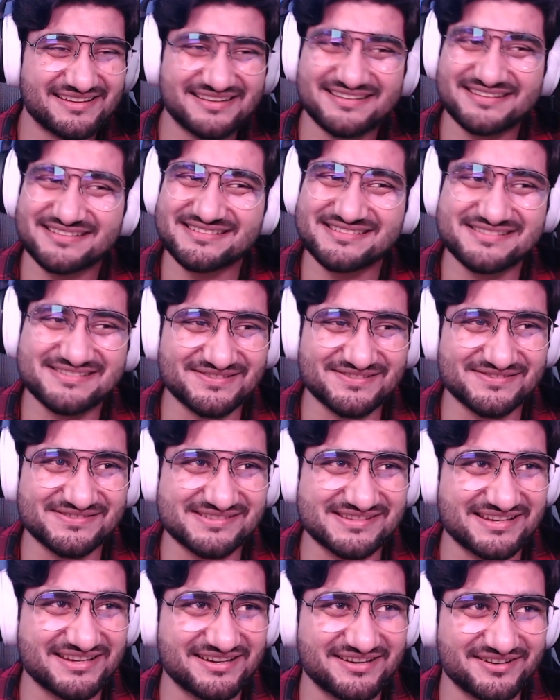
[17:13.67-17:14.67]
He's so
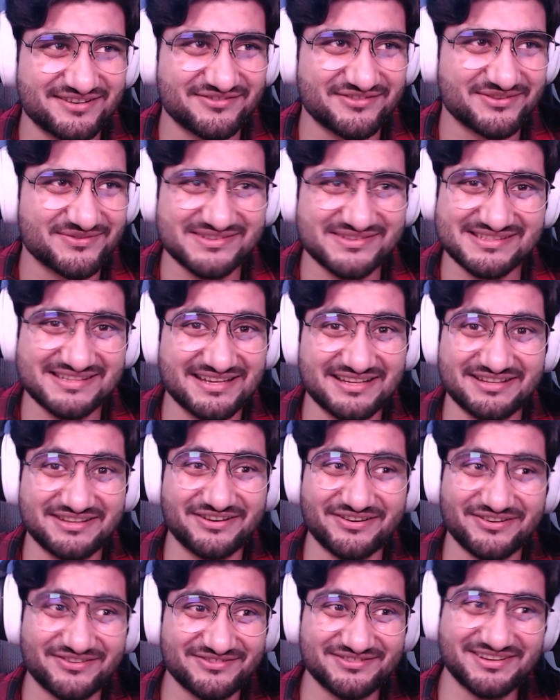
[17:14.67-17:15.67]
scared of him. He's like,
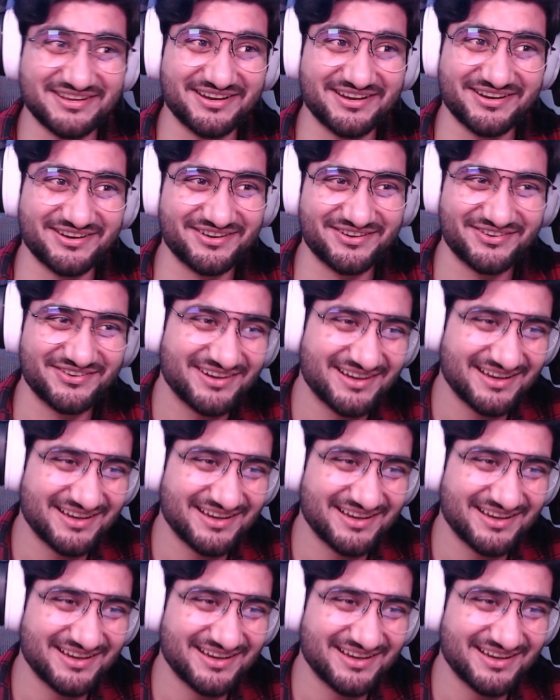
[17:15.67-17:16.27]
no, no.